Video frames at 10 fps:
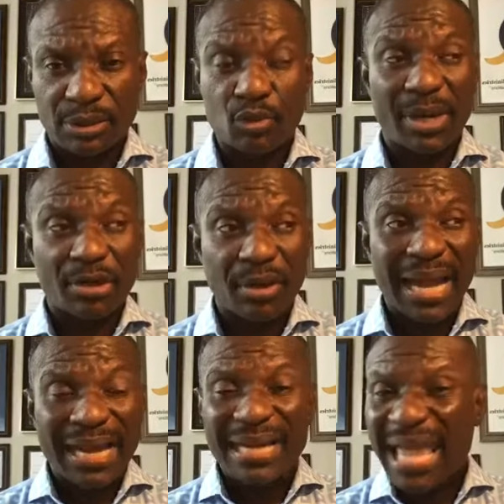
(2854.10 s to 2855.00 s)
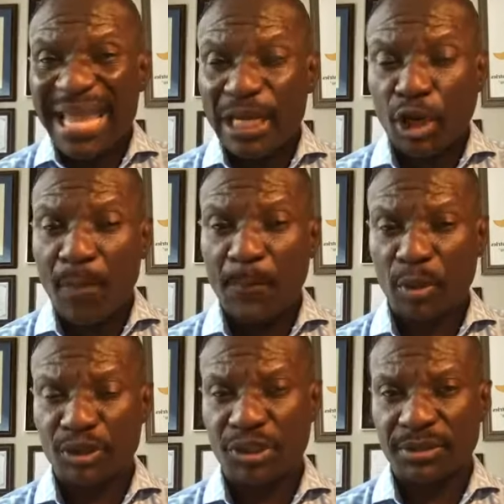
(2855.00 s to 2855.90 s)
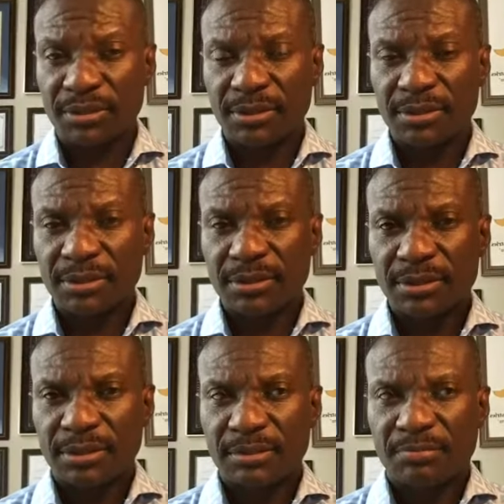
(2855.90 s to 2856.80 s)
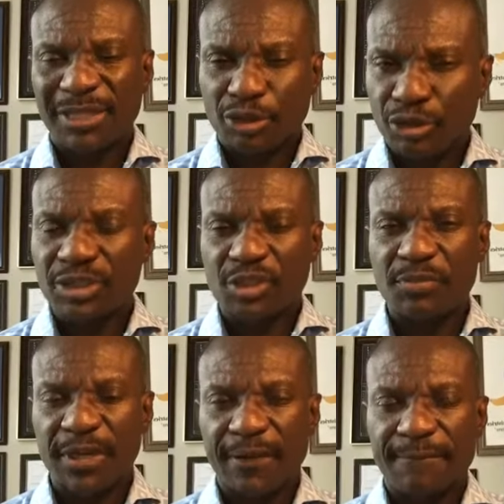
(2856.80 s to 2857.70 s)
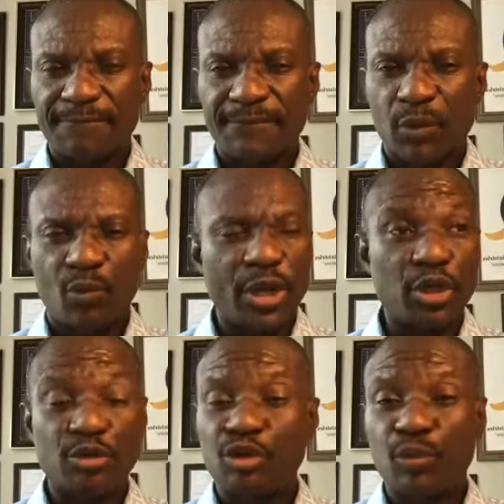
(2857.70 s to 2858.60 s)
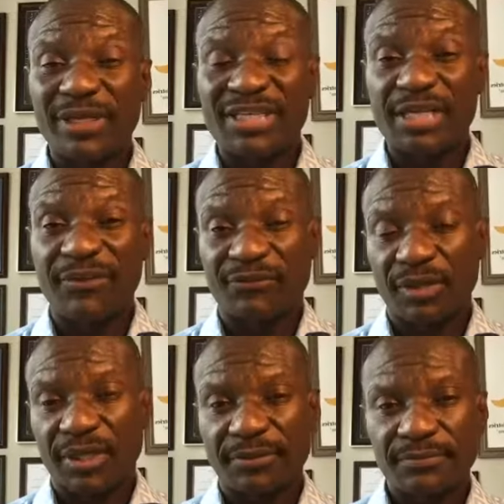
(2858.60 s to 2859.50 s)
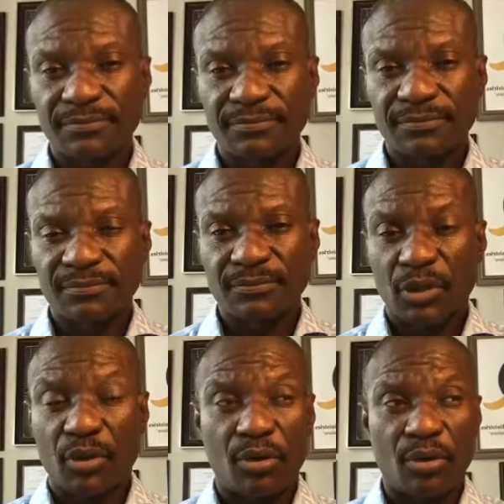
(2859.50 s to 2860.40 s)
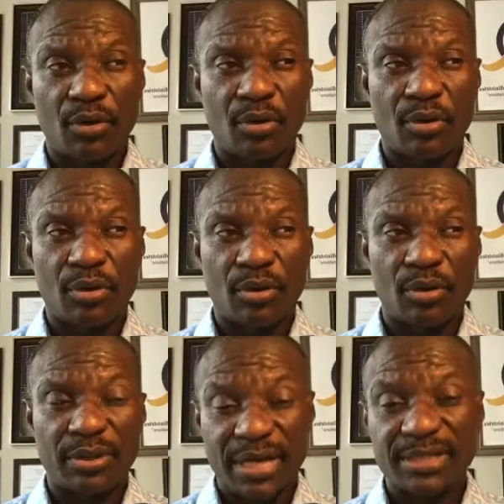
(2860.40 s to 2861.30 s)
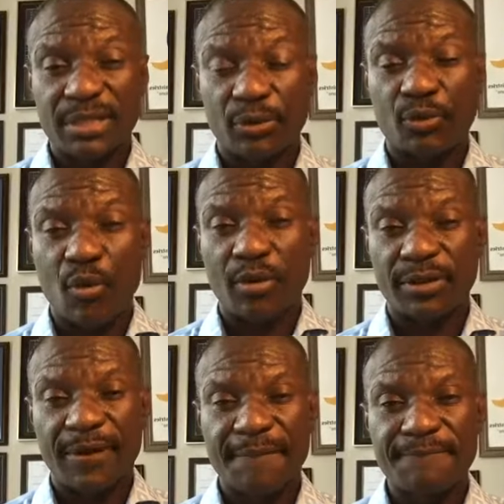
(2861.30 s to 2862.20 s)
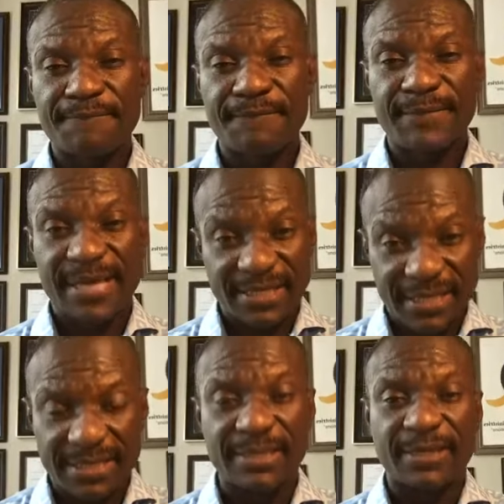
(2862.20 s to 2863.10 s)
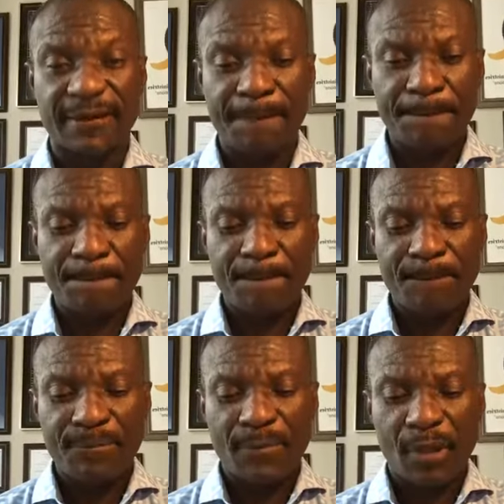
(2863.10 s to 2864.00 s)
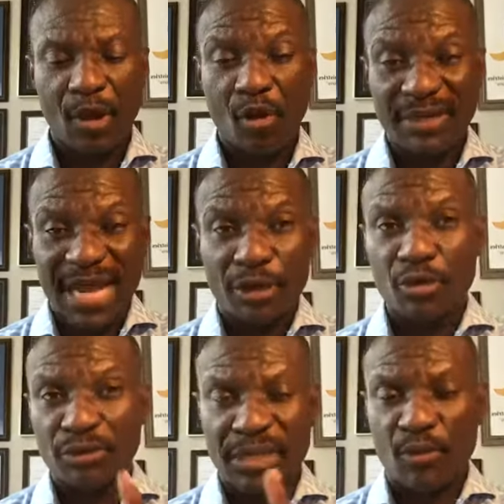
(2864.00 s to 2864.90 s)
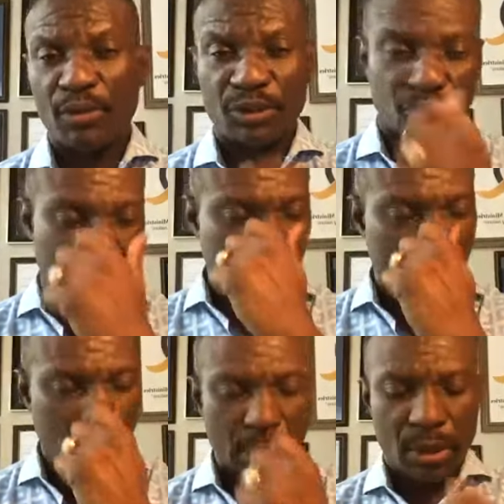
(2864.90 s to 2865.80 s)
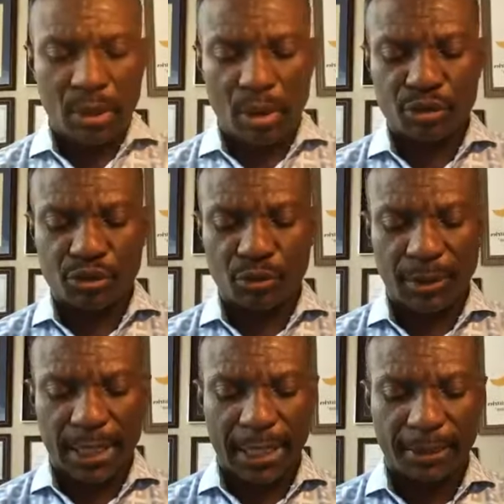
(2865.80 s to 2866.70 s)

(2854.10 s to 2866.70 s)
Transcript: you are not under any compulsion. But trust me, when you do it cheerfully, oh, there is a reward. Yes, indeed. On that note, I want you to also